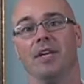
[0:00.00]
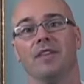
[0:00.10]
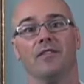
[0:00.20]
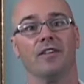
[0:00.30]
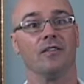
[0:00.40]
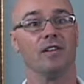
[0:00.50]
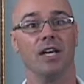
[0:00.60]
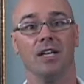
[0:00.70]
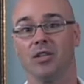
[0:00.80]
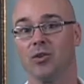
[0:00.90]
in the
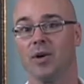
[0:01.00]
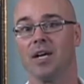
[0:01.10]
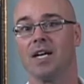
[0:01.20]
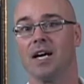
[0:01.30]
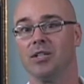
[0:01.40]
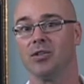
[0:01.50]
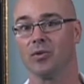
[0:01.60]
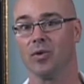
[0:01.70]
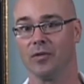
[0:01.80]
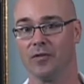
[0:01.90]
15 to
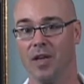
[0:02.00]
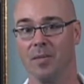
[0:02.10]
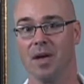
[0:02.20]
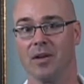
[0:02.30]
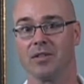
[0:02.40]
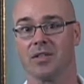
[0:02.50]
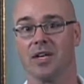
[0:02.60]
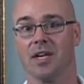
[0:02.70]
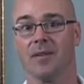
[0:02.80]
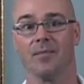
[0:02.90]
29-year-old females
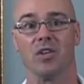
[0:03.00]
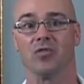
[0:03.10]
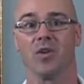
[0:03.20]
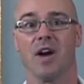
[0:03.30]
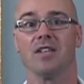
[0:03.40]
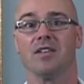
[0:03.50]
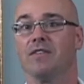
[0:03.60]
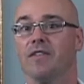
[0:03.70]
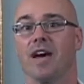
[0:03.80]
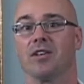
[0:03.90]
is rising
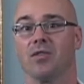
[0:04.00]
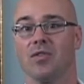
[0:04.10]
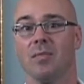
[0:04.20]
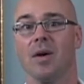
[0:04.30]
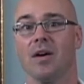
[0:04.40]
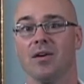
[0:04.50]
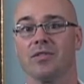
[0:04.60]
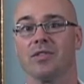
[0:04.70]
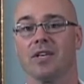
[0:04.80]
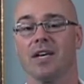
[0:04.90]
faster than
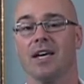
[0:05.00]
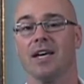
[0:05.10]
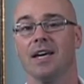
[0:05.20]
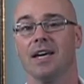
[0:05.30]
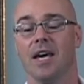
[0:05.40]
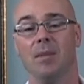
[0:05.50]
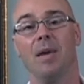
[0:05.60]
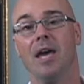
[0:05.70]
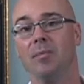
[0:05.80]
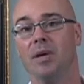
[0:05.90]
males. It
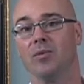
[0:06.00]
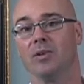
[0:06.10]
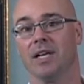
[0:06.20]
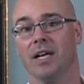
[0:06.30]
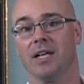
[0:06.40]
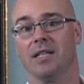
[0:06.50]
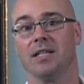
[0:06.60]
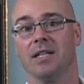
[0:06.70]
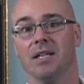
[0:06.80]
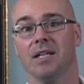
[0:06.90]
may be related
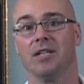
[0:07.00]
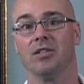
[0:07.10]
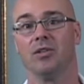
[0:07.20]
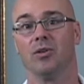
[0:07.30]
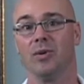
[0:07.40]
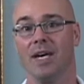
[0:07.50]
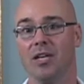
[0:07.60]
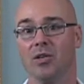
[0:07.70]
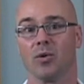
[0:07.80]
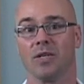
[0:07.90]
to
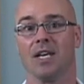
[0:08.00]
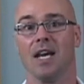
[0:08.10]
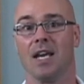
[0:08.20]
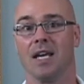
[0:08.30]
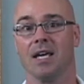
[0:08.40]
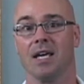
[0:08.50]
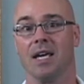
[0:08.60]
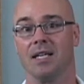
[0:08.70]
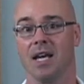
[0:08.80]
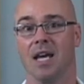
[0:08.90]
indoor tanning
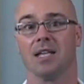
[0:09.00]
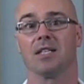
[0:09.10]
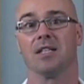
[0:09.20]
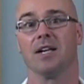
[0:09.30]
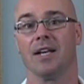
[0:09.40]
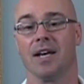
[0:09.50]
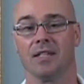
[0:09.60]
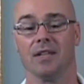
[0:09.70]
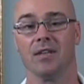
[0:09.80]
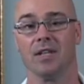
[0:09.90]
and tanning salon
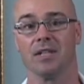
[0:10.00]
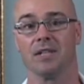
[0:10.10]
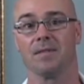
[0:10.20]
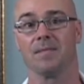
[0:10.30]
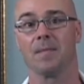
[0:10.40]
activities.